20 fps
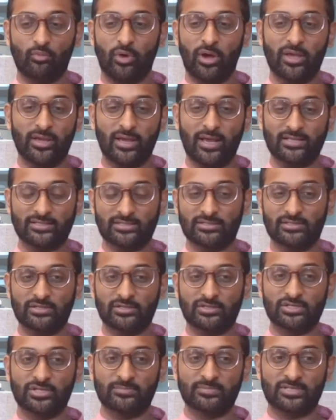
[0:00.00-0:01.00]
Why hasn't
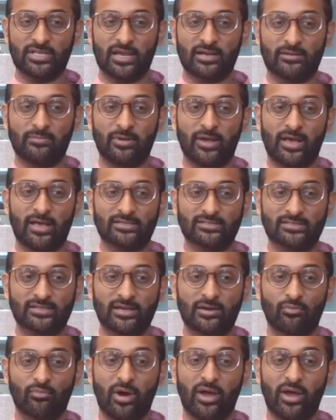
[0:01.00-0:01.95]
the CHIPS Act passed yet?